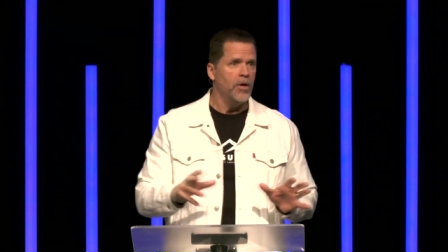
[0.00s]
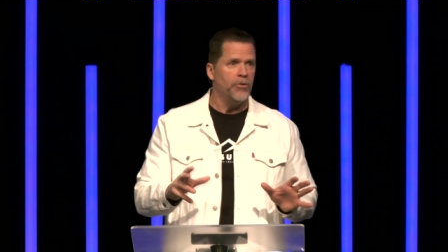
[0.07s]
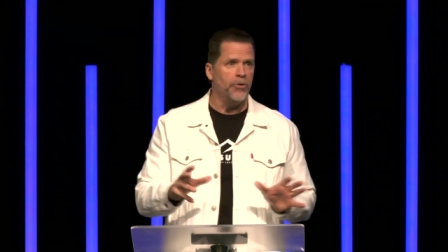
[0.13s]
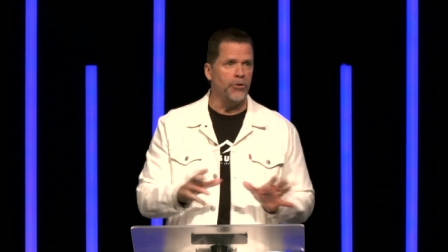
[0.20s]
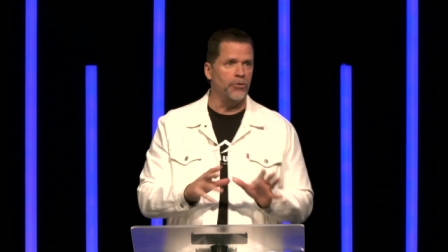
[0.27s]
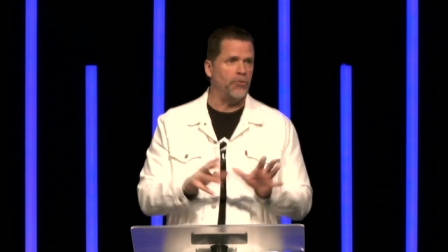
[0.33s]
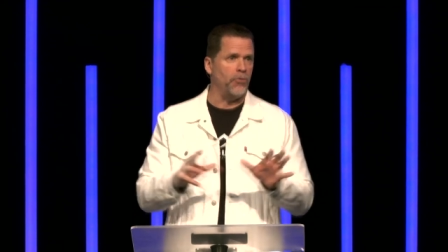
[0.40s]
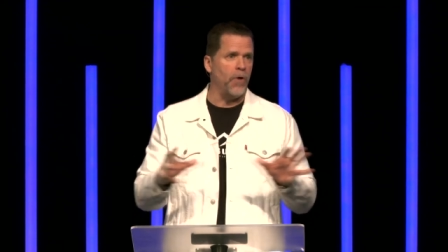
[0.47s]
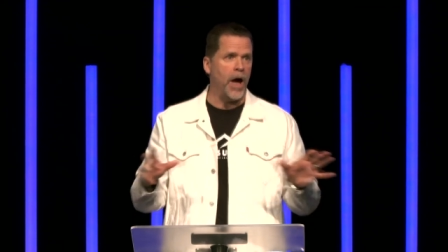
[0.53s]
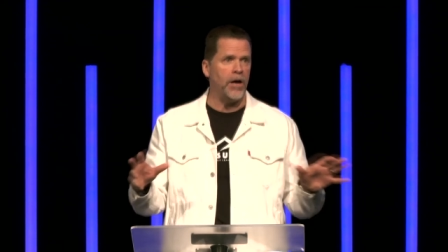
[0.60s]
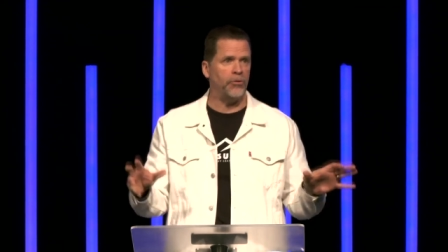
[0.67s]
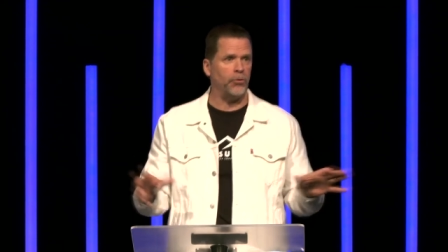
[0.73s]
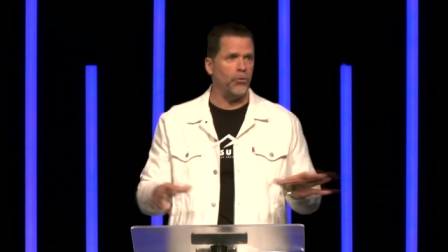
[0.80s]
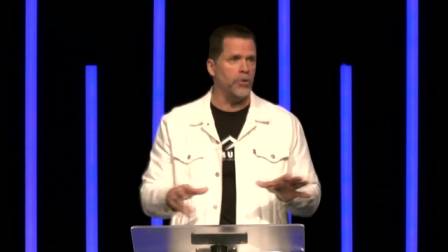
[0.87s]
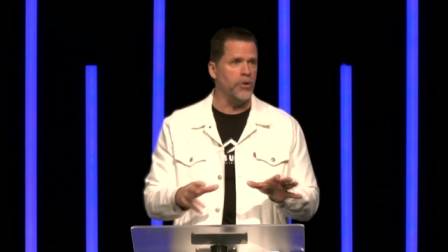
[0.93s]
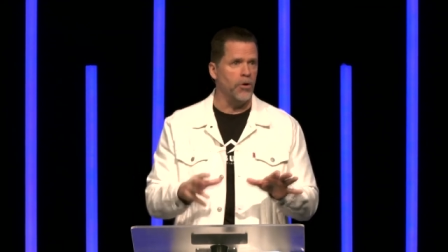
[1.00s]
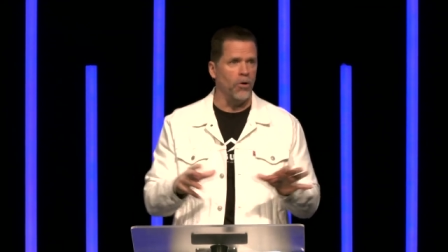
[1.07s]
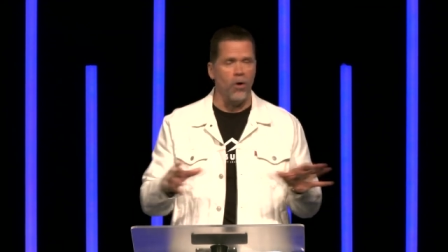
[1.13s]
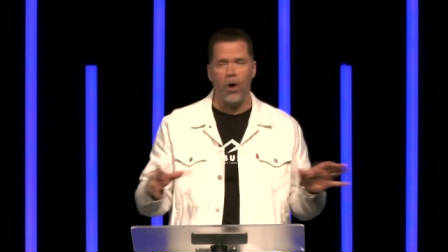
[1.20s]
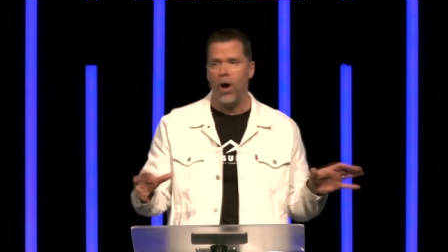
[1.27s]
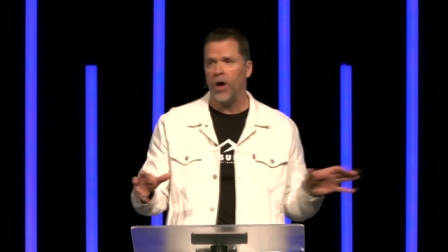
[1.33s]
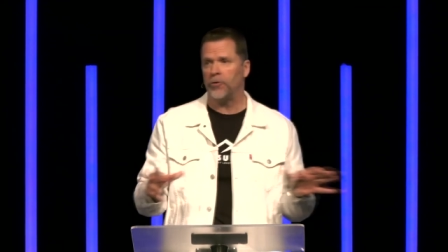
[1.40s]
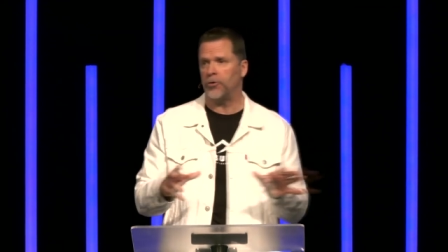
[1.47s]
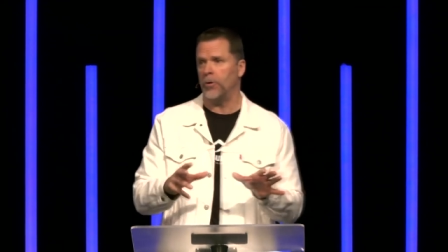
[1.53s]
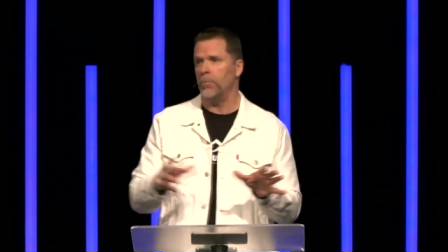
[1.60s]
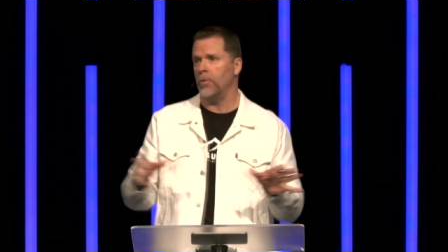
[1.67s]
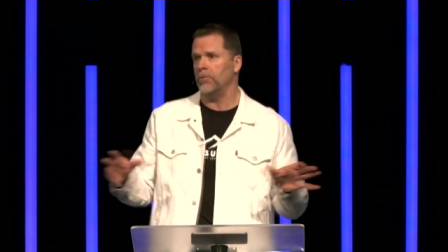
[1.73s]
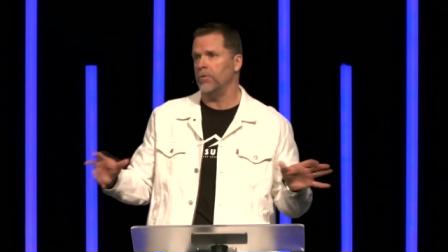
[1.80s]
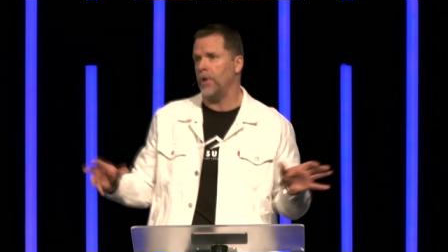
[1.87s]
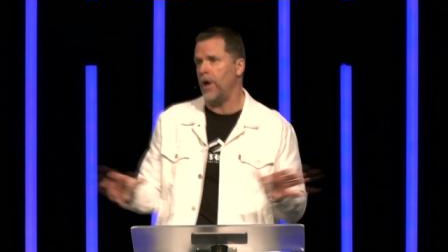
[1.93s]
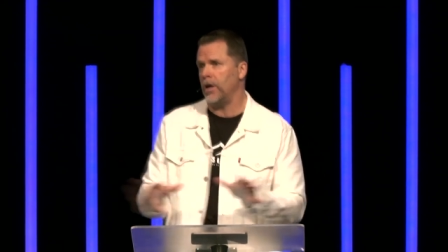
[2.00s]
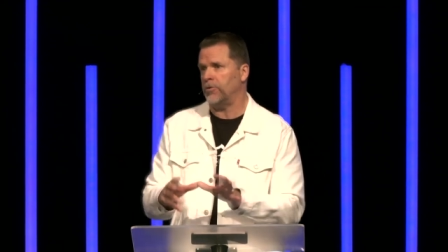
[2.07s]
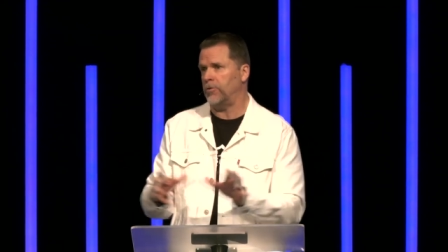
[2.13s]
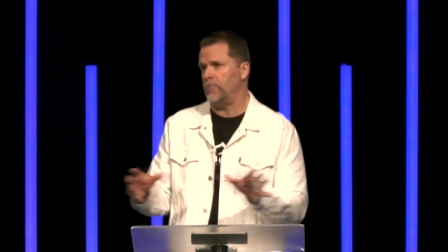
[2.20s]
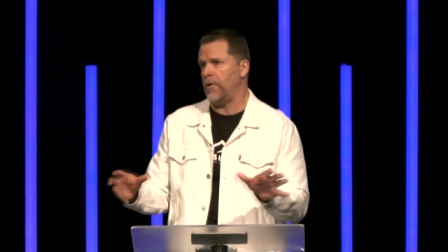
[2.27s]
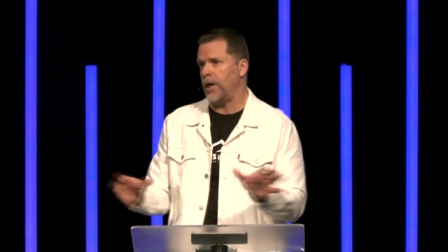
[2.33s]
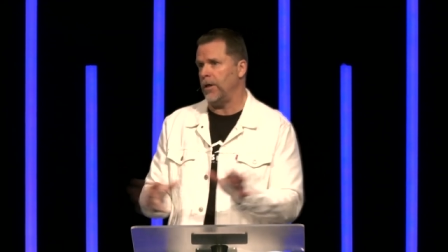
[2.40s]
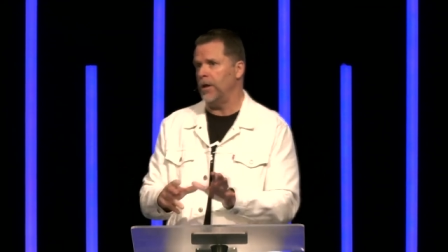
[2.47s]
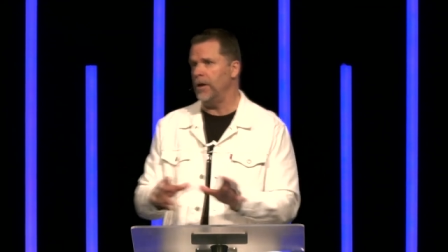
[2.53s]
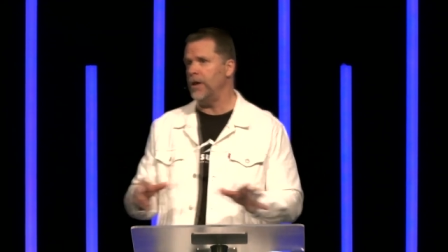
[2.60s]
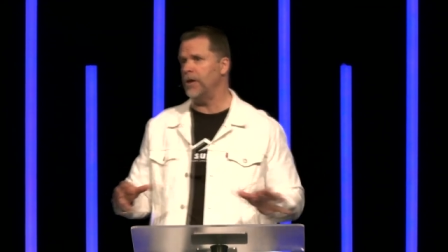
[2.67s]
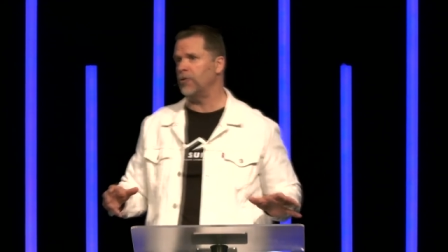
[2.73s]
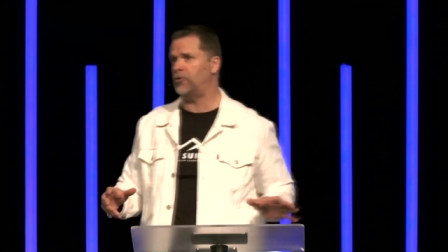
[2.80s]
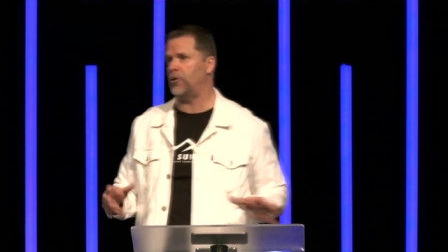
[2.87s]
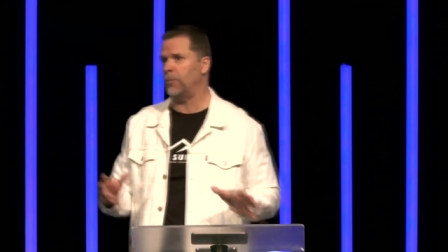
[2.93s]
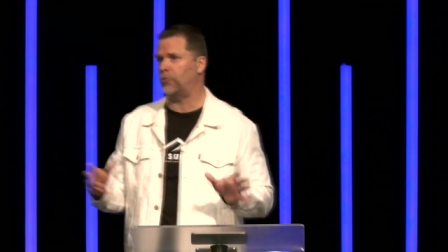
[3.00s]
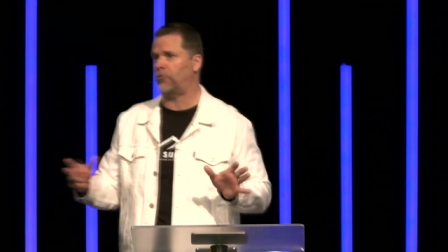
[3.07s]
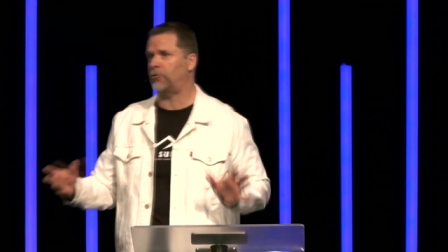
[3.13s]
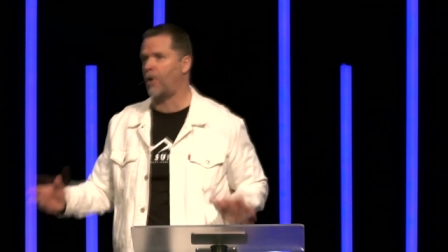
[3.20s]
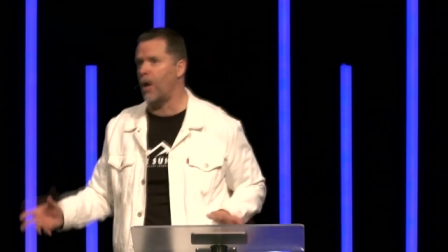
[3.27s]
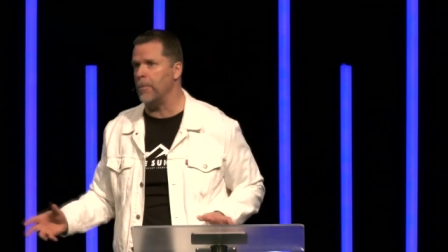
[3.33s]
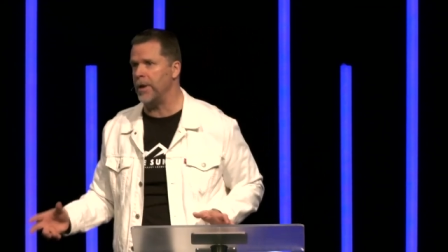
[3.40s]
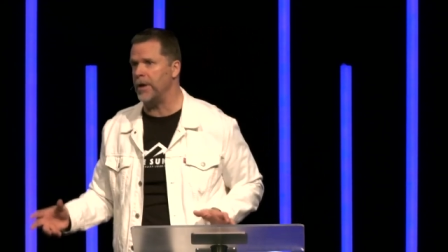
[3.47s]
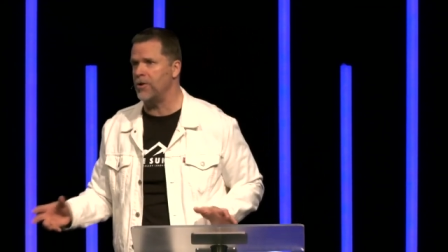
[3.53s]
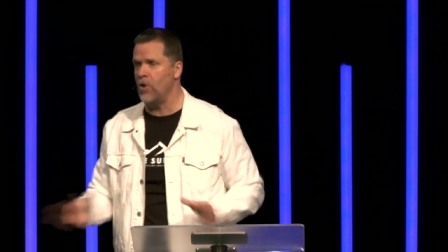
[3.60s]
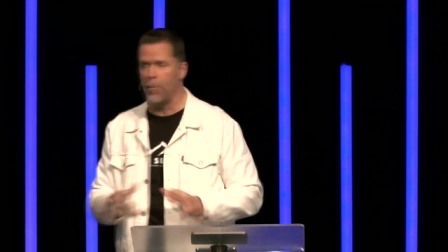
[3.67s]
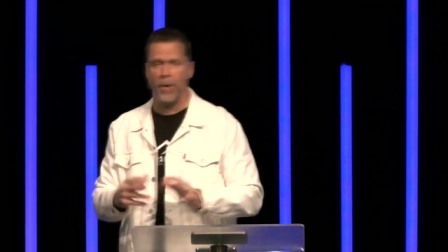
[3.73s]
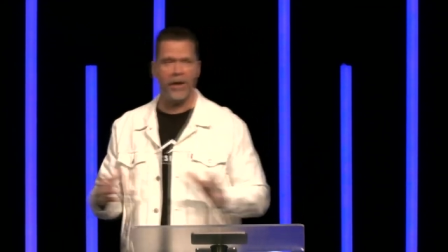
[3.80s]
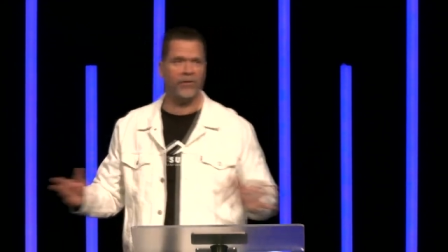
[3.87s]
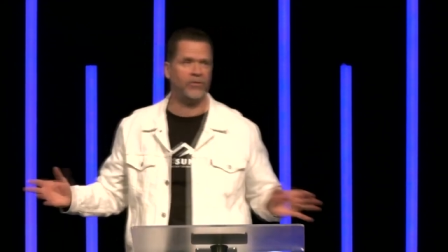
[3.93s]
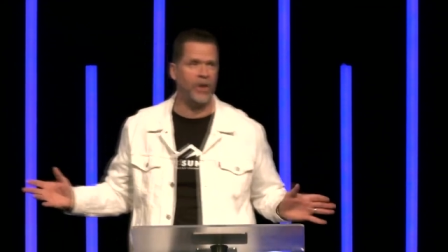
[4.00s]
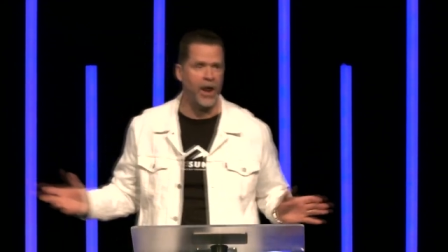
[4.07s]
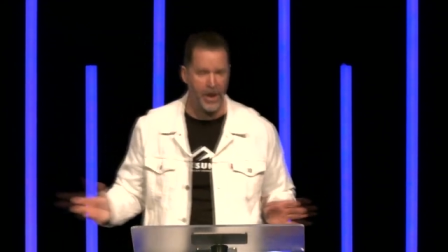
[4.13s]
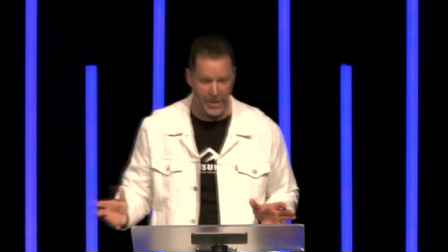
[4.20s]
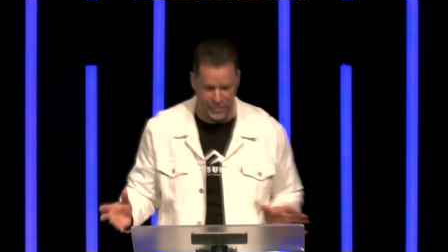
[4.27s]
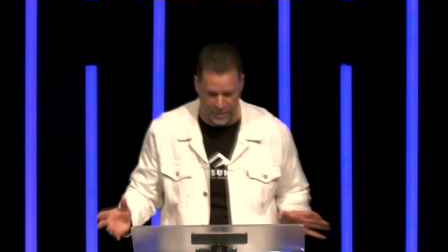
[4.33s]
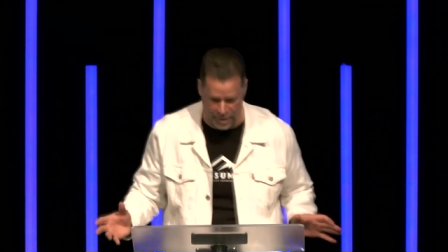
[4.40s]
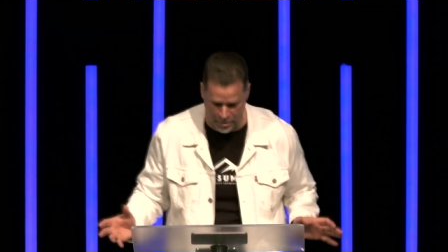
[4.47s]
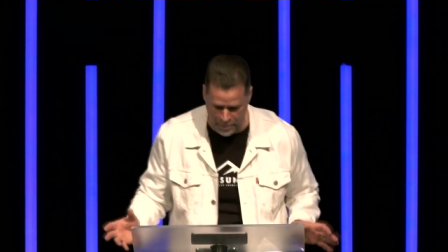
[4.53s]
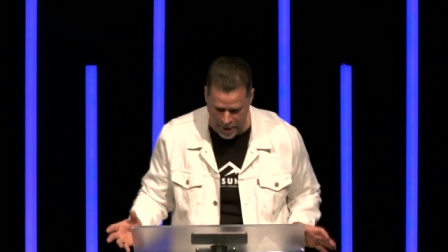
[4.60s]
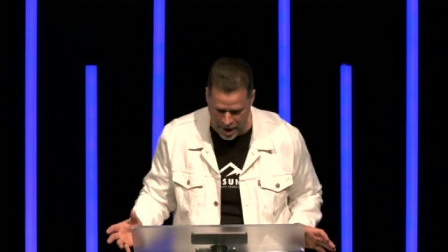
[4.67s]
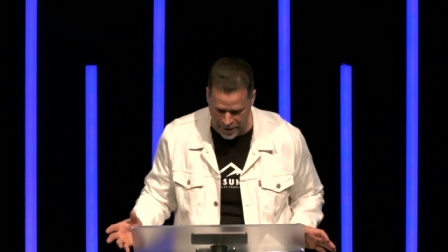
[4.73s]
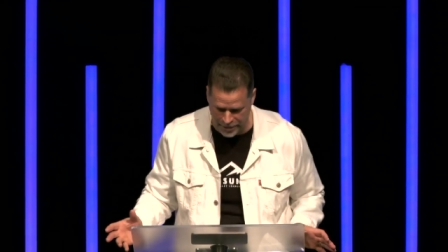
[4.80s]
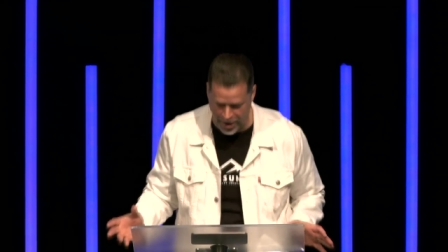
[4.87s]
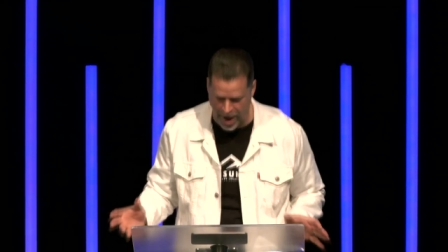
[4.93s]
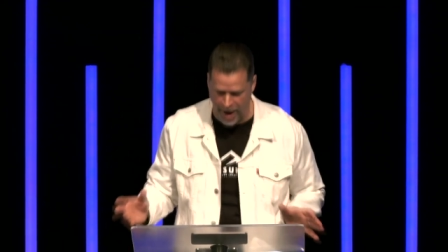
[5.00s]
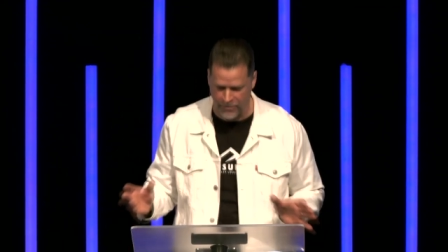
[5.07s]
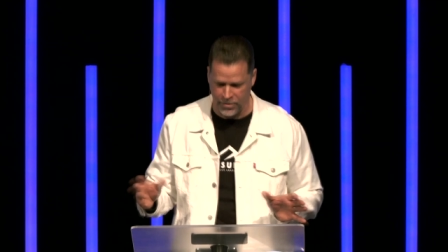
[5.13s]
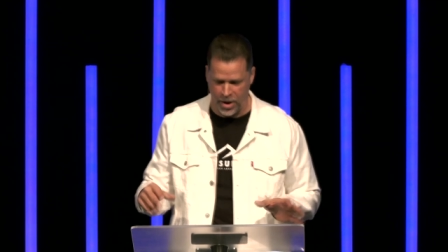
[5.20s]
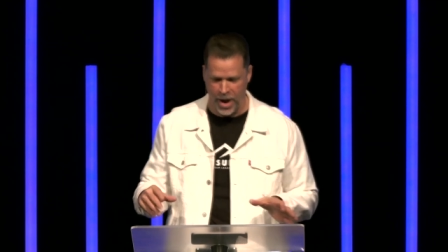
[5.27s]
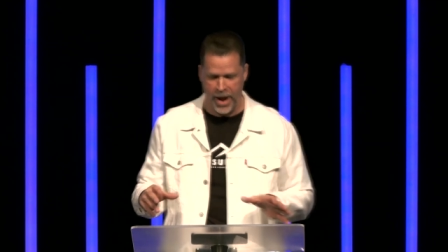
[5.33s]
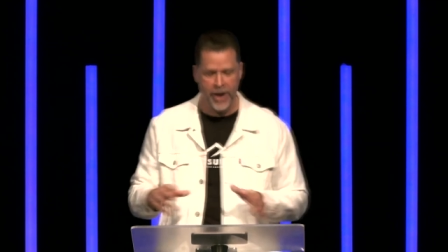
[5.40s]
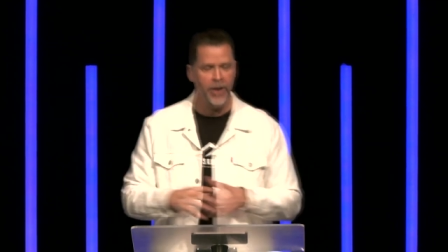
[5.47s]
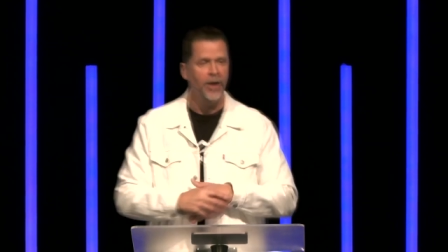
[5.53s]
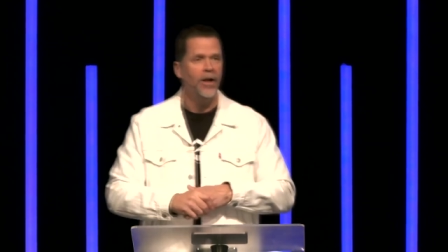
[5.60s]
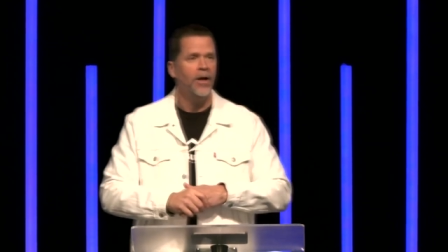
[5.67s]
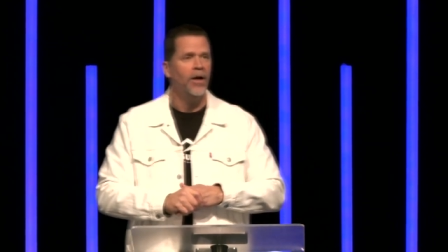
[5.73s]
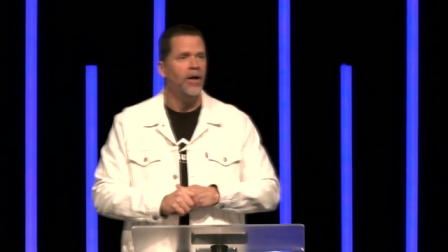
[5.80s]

your dress or your awesome hudson valley leadership summit nobody said anything about that right